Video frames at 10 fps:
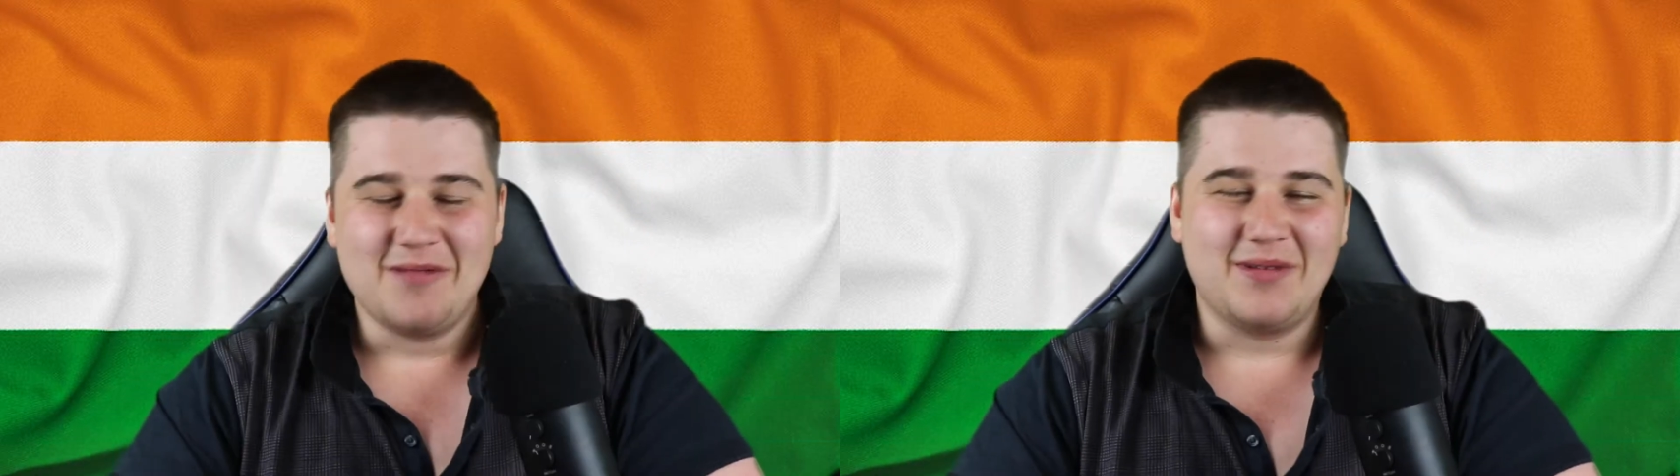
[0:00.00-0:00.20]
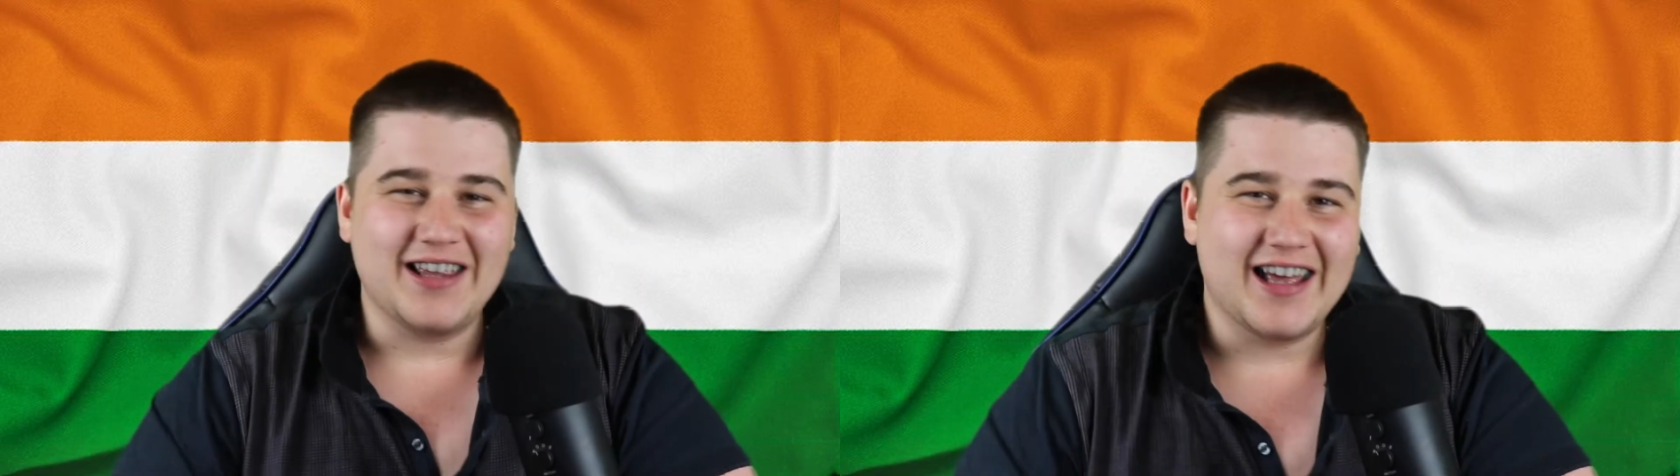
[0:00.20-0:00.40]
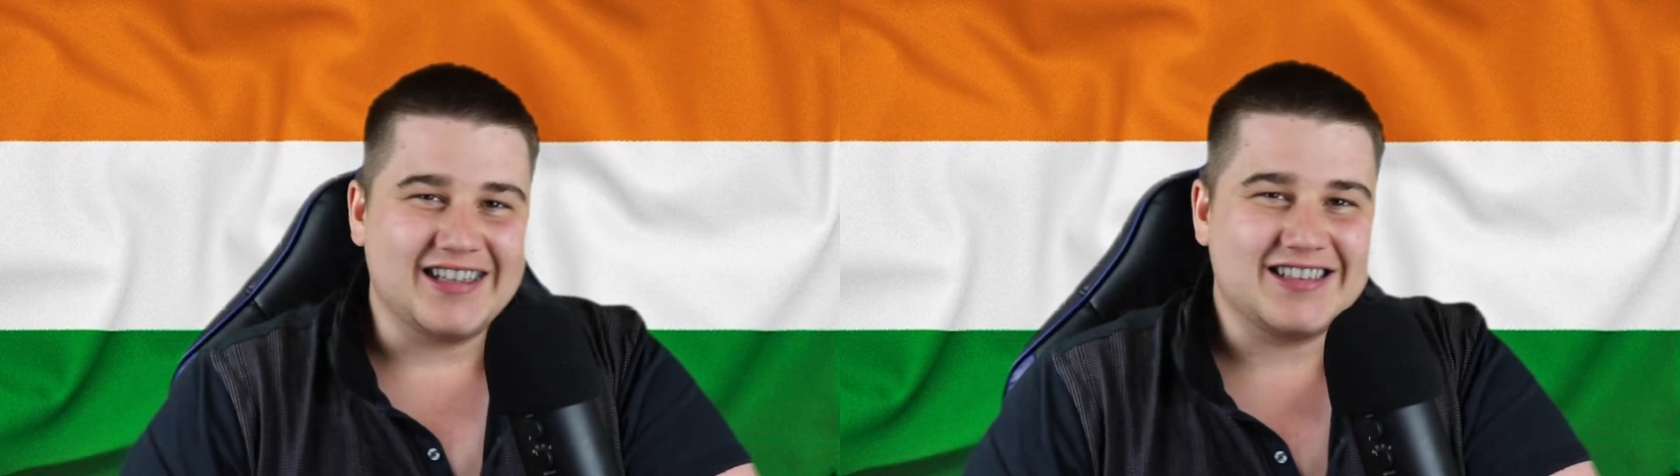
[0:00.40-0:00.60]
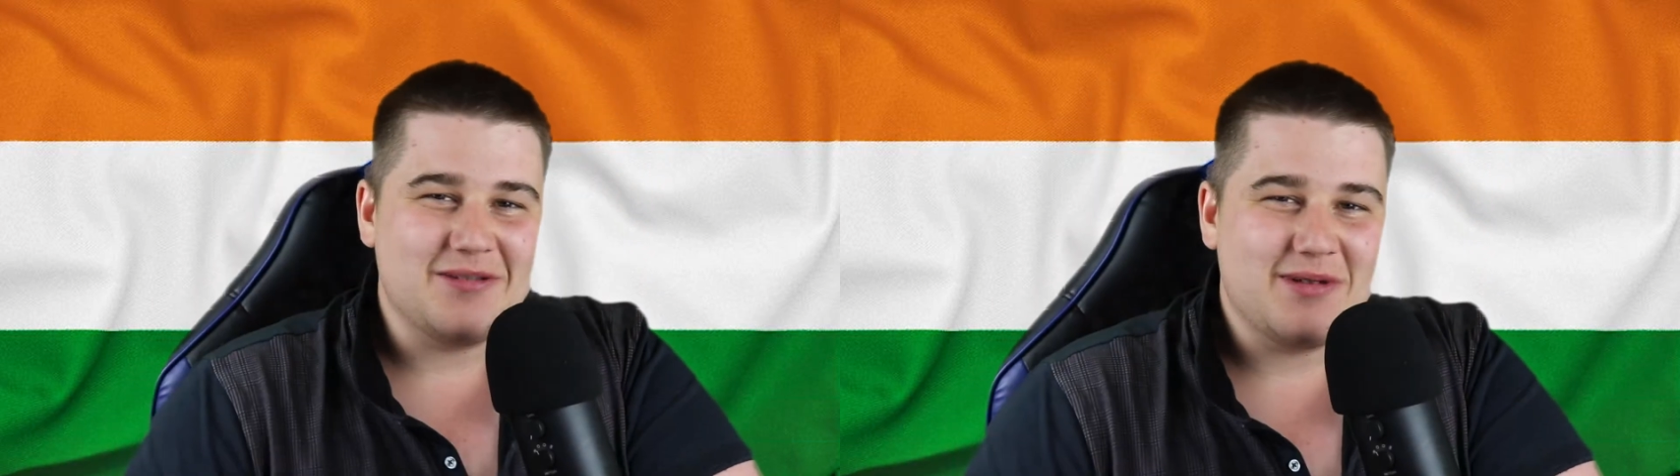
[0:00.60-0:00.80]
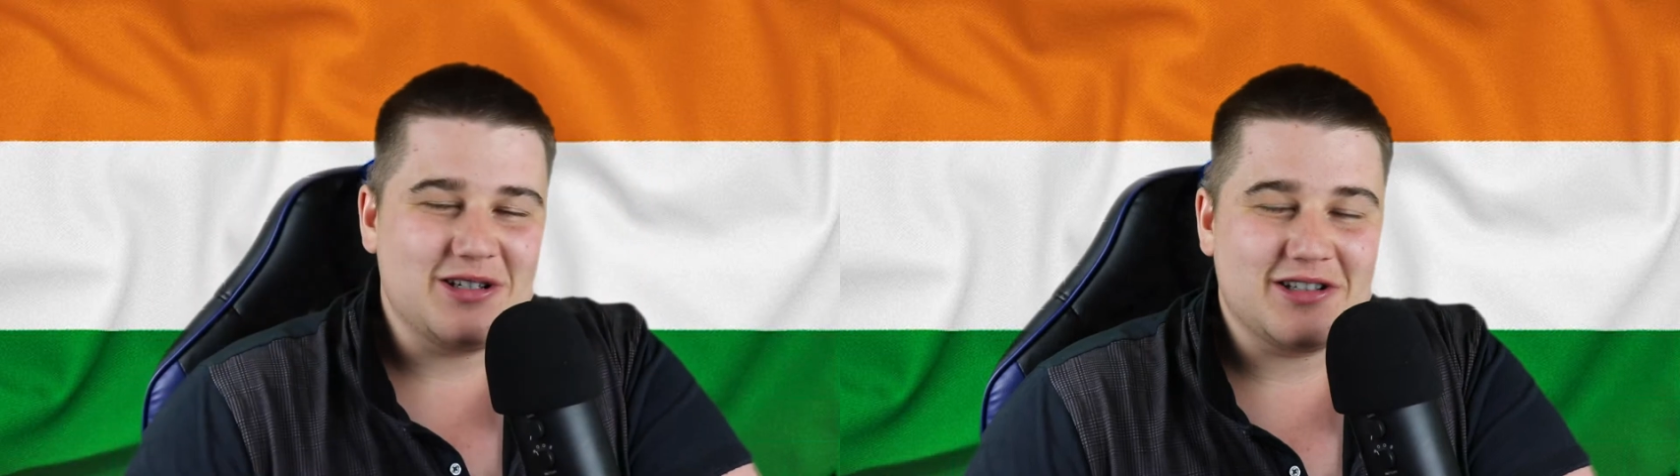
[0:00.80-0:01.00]
But yeah, it's going
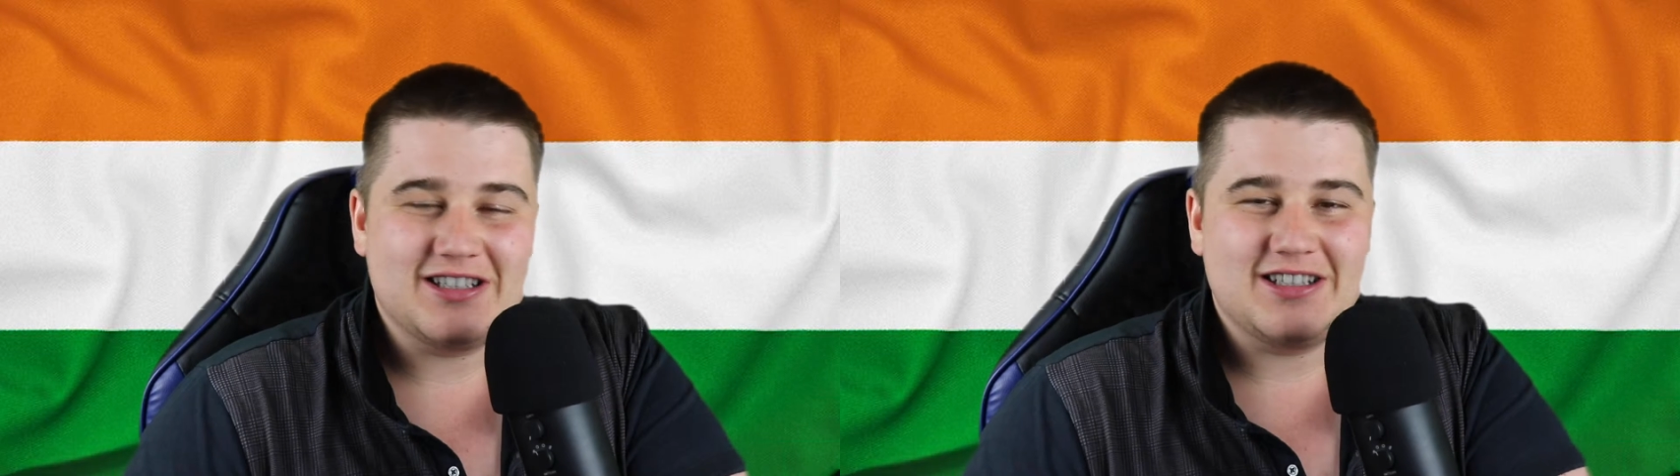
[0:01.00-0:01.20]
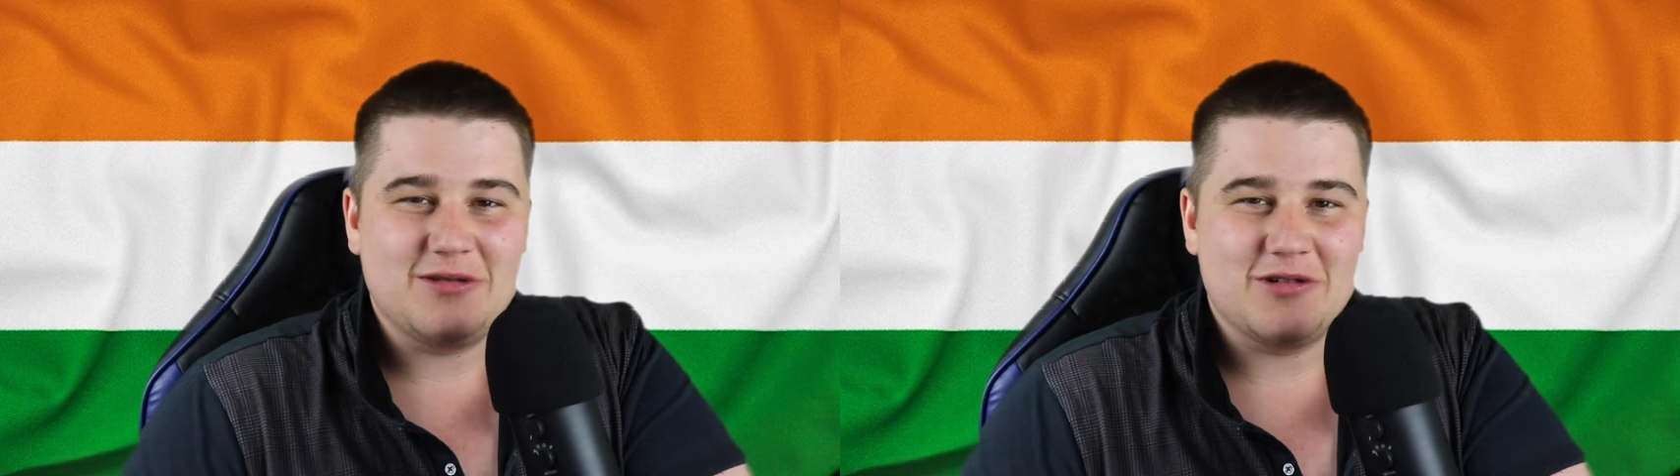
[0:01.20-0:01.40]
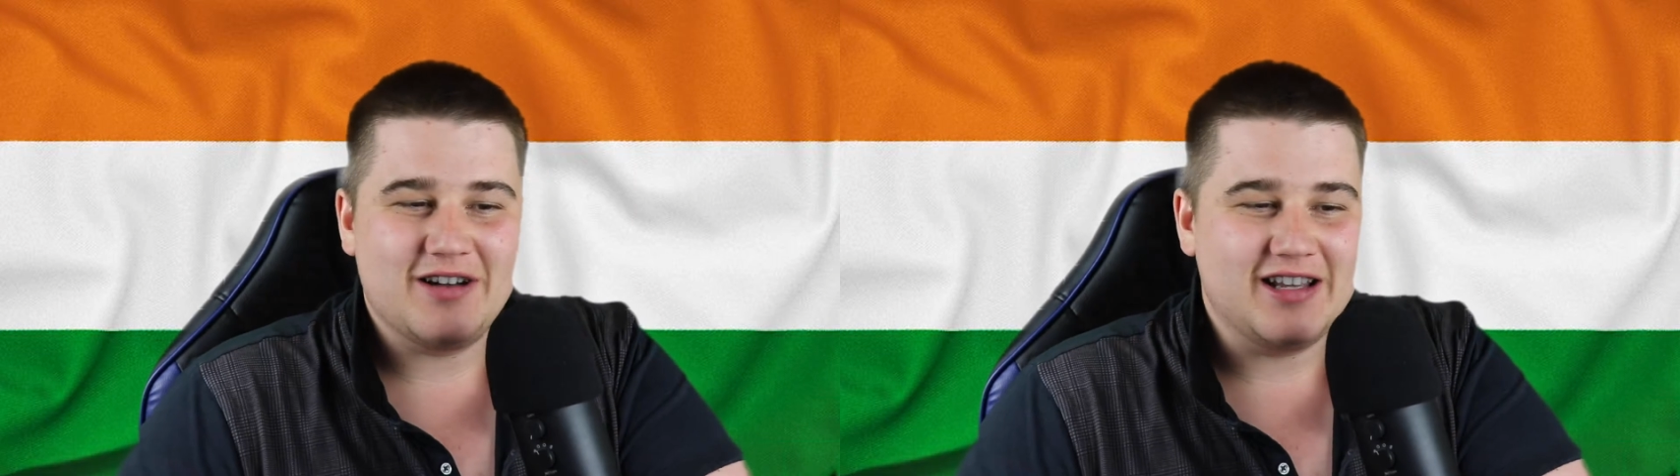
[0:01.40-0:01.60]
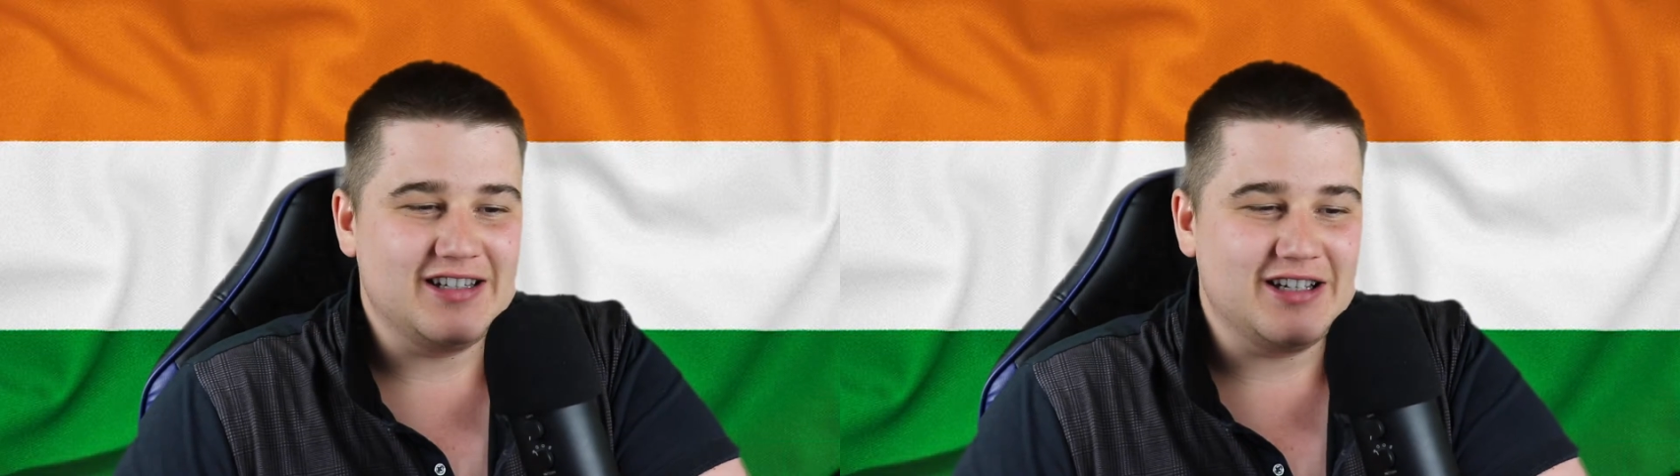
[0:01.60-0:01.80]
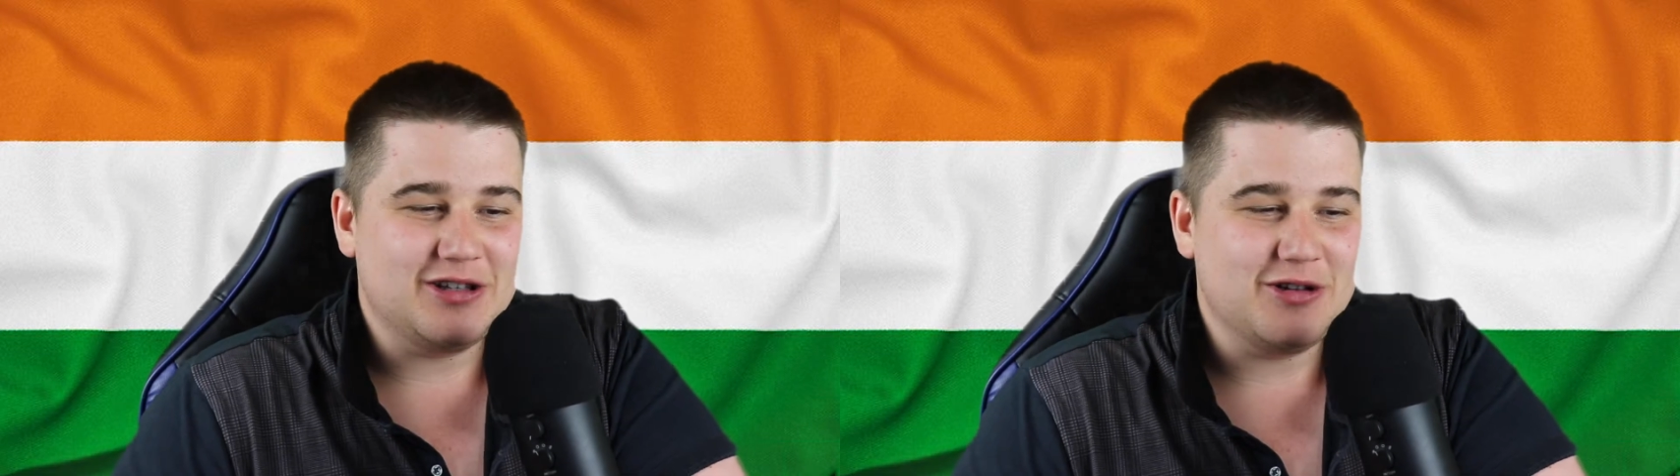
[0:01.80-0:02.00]
to be interesting to see what
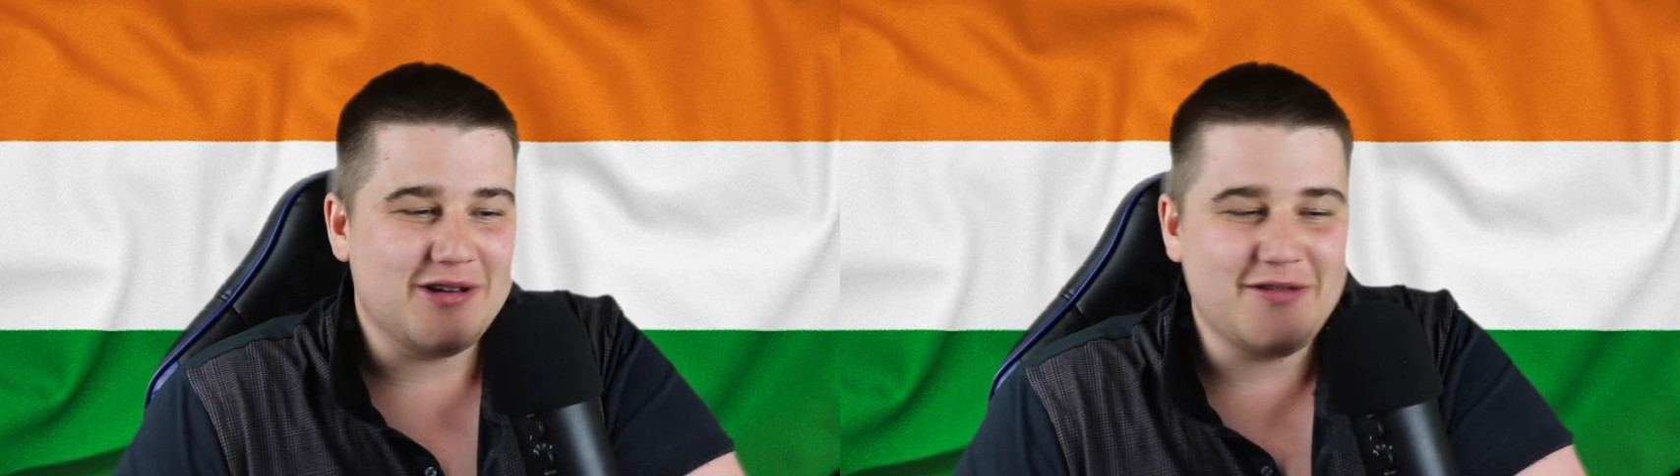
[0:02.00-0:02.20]
India do.